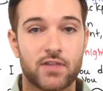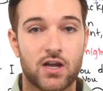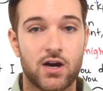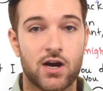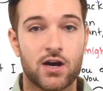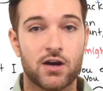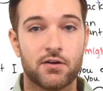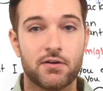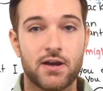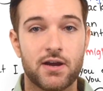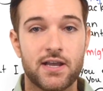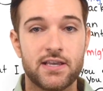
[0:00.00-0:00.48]

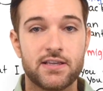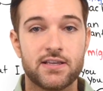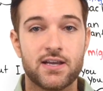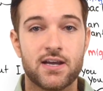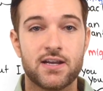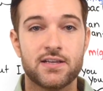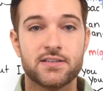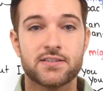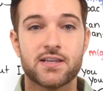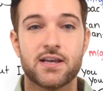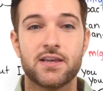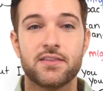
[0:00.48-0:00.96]
All right,
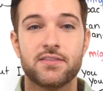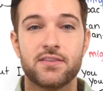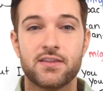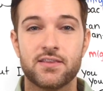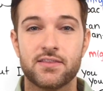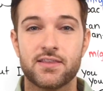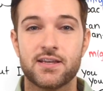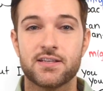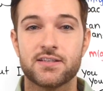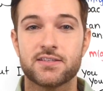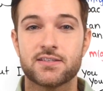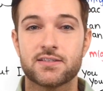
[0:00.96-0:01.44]
guys, I
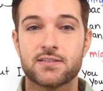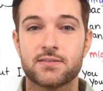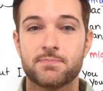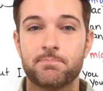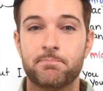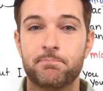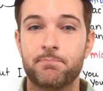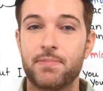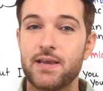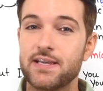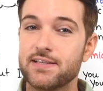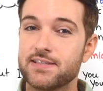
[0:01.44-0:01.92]
think that's
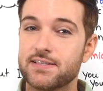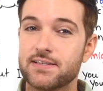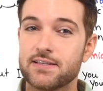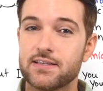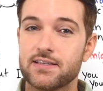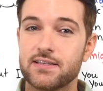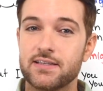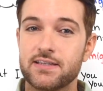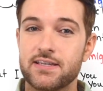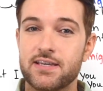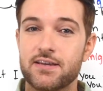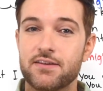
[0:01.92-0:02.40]

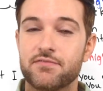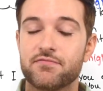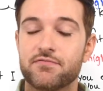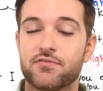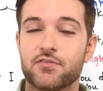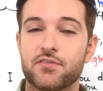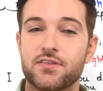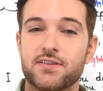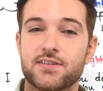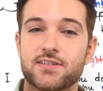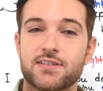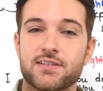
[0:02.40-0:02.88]
basically it
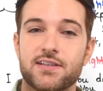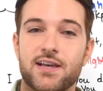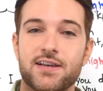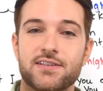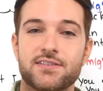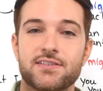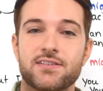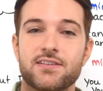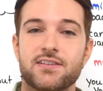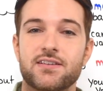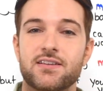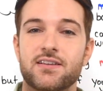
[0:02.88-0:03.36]
for this
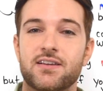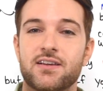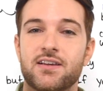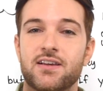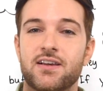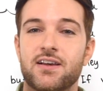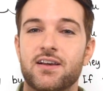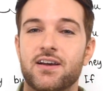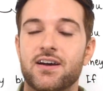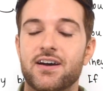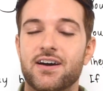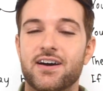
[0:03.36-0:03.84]
lesson.
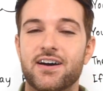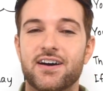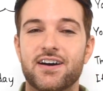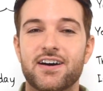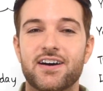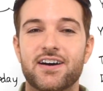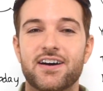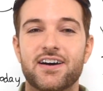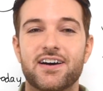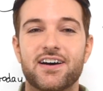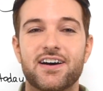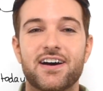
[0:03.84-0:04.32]

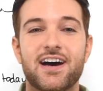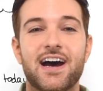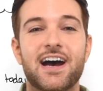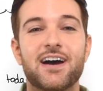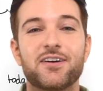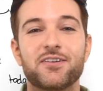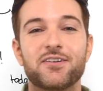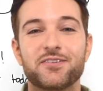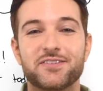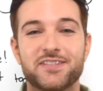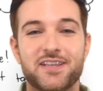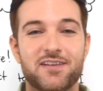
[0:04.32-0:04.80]

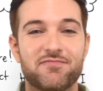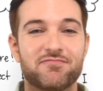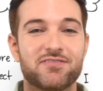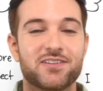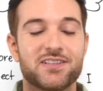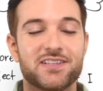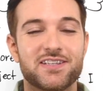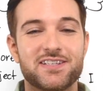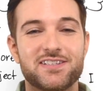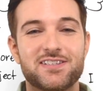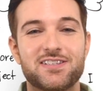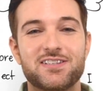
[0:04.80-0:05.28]
I'll
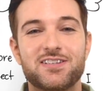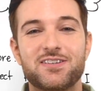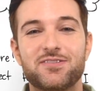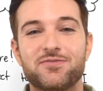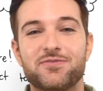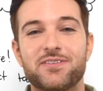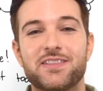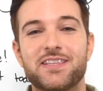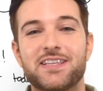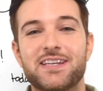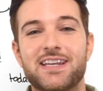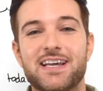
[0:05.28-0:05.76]
definitely see
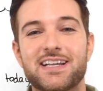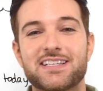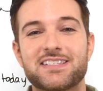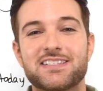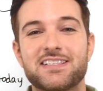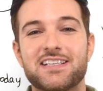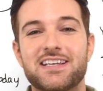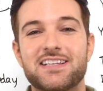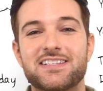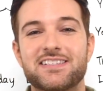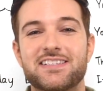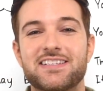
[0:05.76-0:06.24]
you in the next
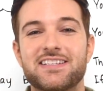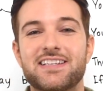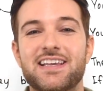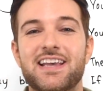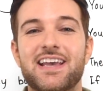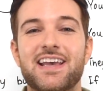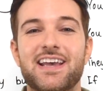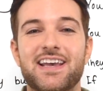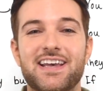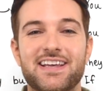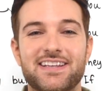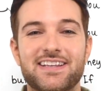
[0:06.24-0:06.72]
lesson,
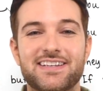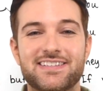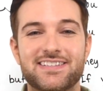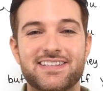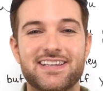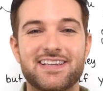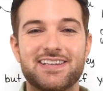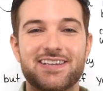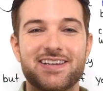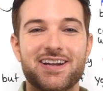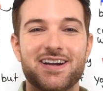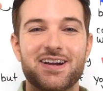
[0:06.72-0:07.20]
and
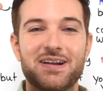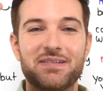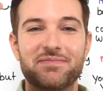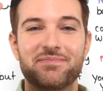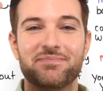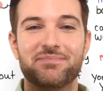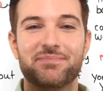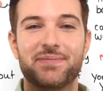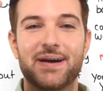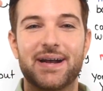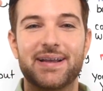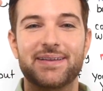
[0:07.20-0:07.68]
take care.
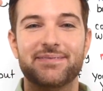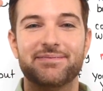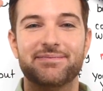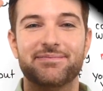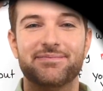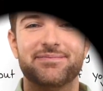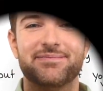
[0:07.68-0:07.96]
Bye.